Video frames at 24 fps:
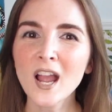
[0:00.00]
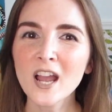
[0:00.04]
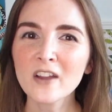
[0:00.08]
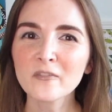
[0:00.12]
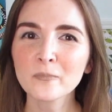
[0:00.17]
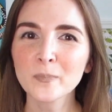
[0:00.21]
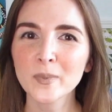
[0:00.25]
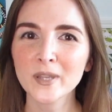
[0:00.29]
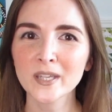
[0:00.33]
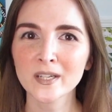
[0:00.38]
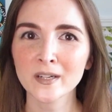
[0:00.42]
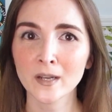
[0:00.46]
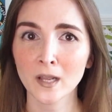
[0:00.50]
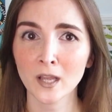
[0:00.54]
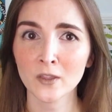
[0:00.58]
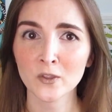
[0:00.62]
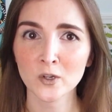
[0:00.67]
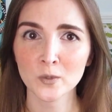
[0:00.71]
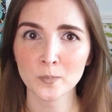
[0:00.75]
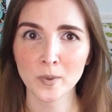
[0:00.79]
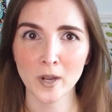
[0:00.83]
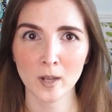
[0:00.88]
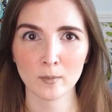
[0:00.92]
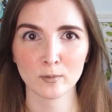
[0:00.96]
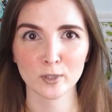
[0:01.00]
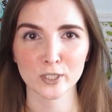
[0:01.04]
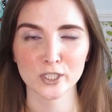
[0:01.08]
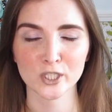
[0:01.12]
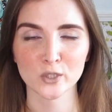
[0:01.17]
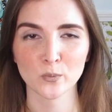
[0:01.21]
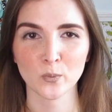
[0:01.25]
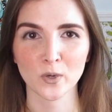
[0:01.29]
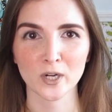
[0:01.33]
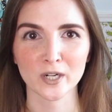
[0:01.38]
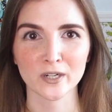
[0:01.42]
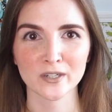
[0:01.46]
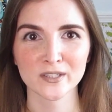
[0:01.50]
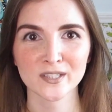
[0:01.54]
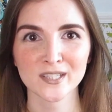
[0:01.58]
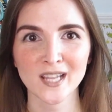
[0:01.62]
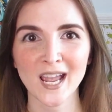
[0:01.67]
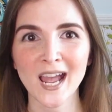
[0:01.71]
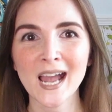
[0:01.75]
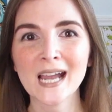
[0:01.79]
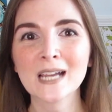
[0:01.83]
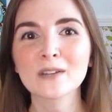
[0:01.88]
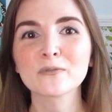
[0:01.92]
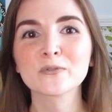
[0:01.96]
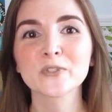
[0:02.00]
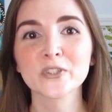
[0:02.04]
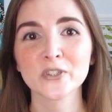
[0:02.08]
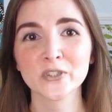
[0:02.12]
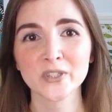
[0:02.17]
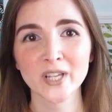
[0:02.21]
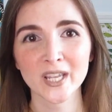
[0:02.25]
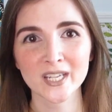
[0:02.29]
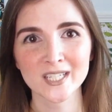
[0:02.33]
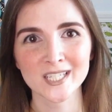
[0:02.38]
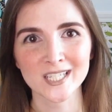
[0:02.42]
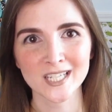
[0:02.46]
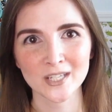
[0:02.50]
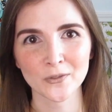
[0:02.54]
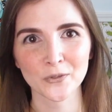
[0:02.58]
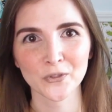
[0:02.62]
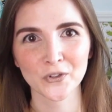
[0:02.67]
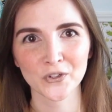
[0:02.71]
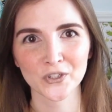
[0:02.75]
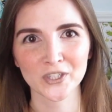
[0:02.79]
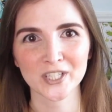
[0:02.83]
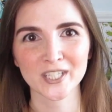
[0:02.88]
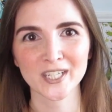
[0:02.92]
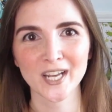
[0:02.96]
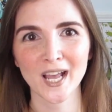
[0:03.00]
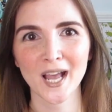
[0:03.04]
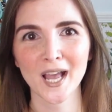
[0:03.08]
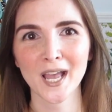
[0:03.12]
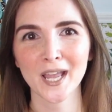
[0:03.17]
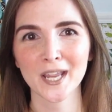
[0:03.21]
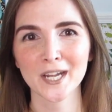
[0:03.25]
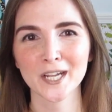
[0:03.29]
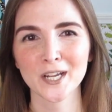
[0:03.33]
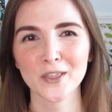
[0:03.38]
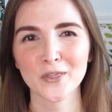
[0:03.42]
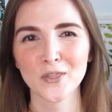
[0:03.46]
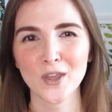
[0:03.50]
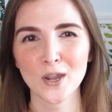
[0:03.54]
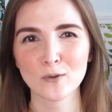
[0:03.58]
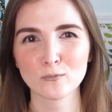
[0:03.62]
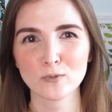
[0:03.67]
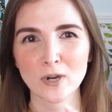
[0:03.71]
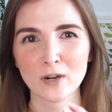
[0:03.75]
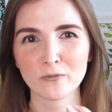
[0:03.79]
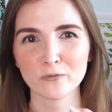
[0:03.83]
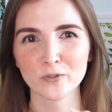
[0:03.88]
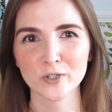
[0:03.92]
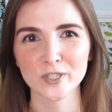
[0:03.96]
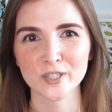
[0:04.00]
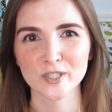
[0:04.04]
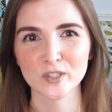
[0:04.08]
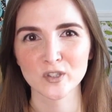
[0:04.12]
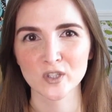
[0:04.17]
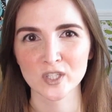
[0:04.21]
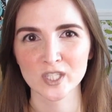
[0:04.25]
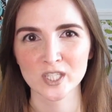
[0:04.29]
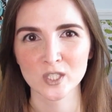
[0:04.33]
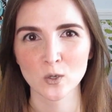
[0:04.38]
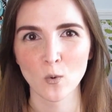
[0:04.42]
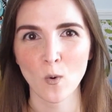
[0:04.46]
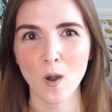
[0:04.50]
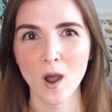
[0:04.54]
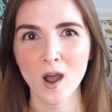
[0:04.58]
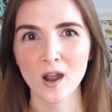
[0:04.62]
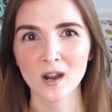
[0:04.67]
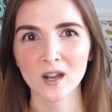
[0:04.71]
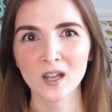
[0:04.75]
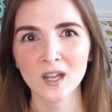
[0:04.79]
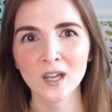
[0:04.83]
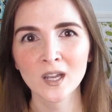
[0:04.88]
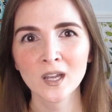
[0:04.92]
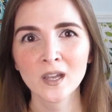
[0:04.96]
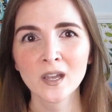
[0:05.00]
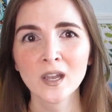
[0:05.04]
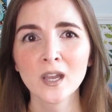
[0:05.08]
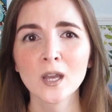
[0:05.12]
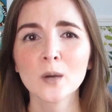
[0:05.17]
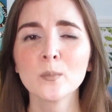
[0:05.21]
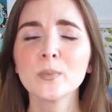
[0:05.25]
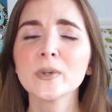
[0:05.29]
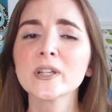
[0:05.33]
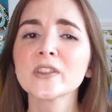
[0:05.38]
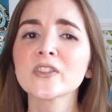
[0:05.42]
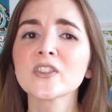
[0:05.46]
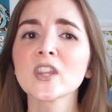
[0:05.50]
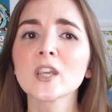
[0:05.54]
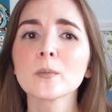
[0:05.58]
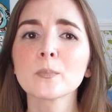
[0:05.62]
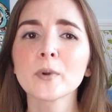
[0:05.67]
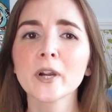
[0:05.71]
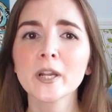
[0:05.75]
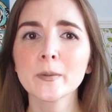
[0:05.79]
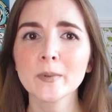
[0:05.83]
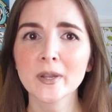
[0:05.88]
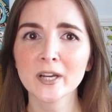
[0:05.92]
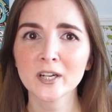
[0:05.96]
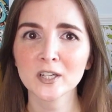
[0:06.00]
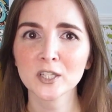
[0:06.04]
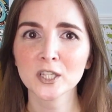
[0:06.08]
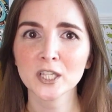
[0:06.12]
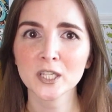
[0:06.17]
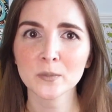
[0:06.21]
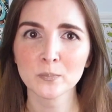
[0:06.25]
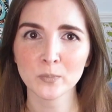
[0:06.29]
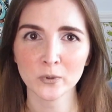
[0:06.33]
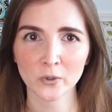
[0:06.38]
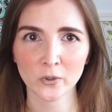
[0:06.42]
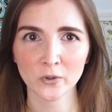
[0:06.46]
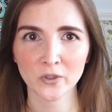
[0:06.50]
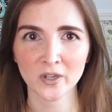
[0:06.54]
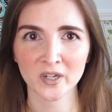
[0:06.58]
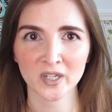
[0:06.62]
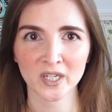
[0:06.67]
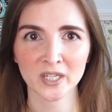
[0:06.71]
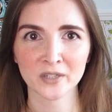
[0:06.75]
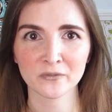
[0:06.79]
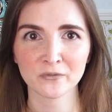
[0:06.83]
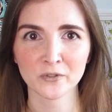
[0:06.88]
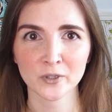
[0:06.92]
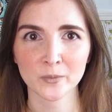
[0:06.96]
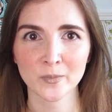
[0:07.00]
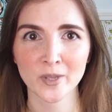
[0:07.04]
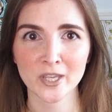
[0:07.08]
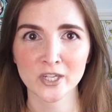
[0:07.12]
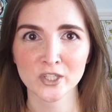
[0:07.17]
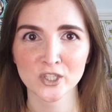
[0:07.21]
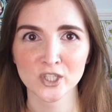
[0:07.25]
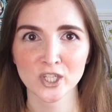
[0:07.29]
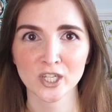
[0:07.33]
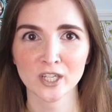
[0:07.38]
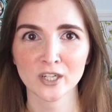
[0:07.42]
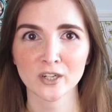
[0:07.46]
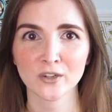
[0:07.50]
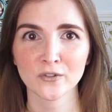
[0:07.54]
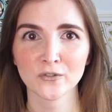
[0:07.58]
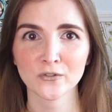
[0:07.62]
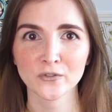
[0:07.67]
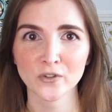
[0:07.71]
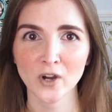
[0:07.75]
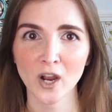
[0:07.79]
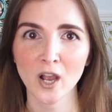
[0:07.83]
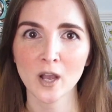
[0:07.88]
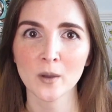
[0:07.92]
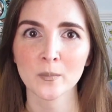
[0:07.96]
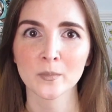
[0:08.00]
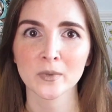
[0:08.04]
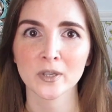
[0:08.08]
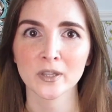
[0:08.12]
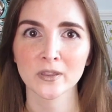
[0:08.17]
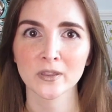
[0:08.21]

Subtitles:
have been other published works after 1939 that reference the squonk, but they primarily pull their information from